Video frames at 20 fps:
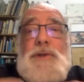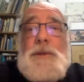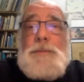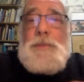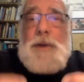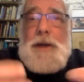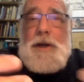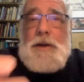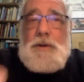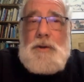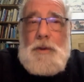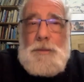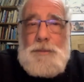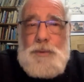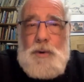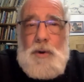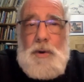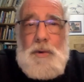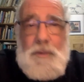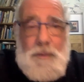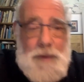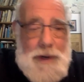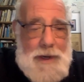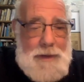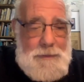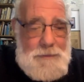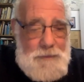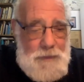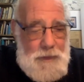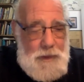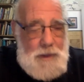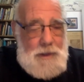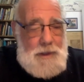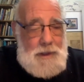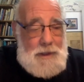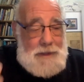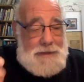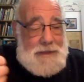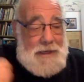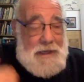a political program
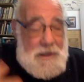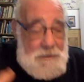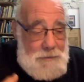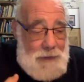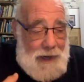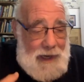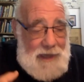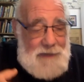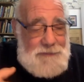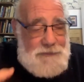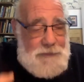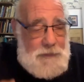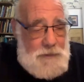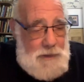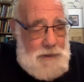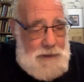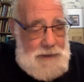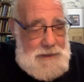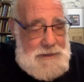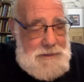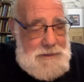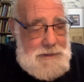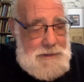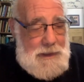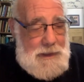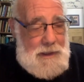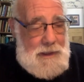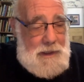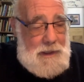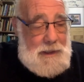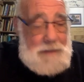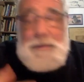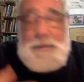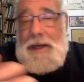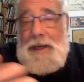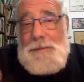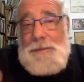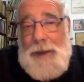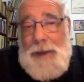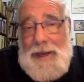that, in my view at least, and
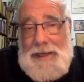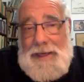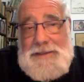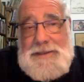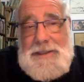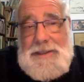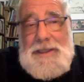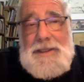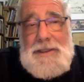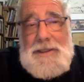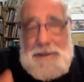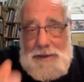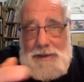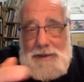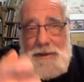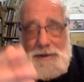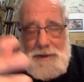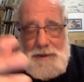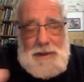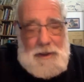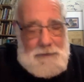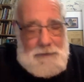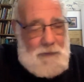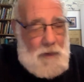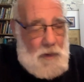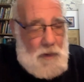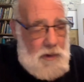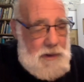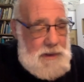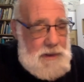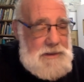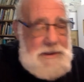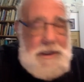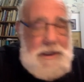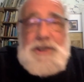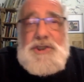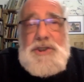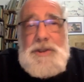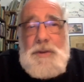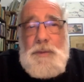many Palestinians of our
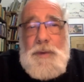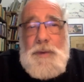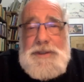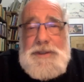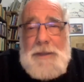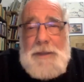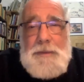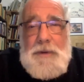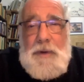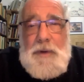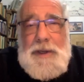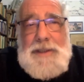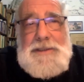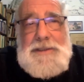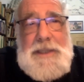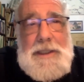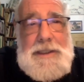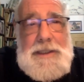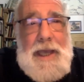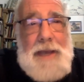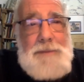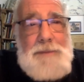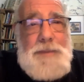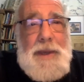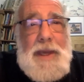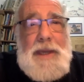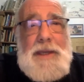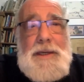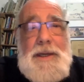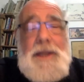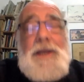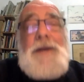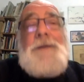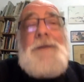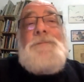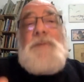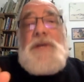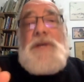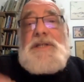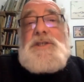organization, the One Democratic State Campaign,
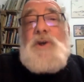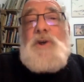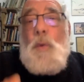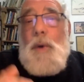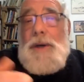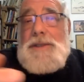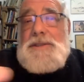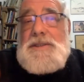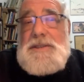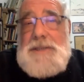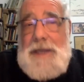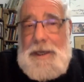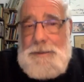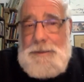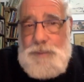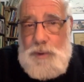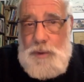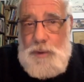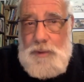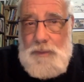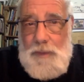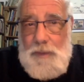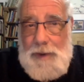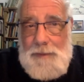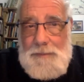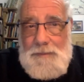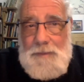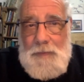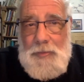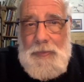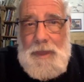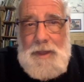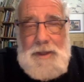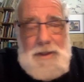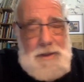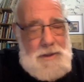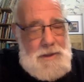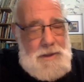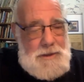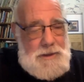is a one-state program.
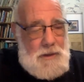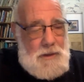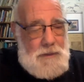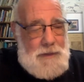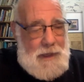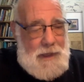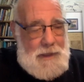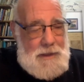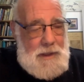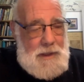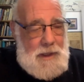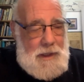So that